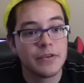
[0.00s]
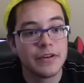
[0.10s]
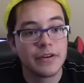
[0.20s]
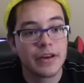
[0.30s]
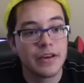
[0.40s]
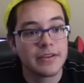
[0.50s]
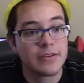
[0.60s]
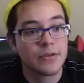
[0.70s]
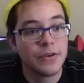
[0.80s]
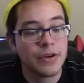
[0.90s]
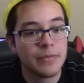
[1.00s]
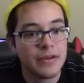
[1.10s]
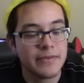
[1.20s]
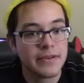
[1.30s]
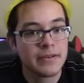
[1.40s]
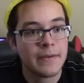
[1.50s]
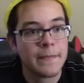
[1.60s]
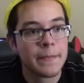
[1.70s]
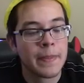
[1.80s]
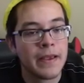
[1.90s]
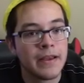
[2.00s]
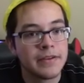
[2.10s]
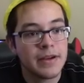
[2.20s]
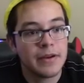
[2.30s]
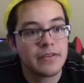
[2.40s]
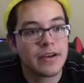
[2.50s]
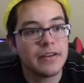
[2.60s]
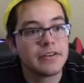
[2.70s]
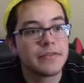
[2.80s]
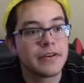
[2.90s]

Okay, yeah, screw you, I'm leaving. See, I've never gone this far.